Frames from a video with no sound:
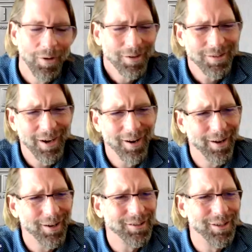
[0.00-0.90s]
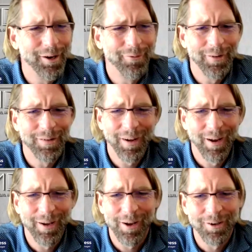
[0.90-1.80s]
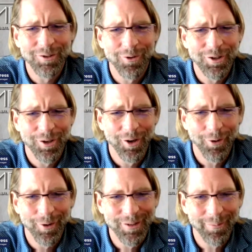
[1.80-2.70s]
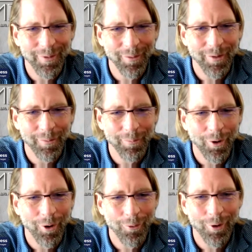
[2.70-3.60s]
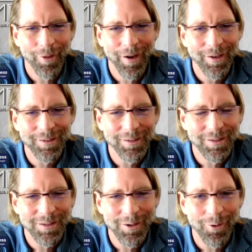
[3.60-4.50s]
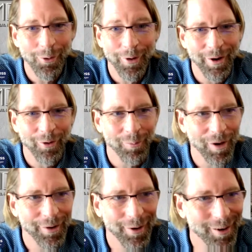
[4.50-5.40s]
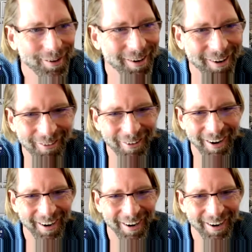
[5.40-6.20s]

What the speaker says: It's kind of like it's kind of like a construction loan, except the borrower in that instance is their own interim lender, right?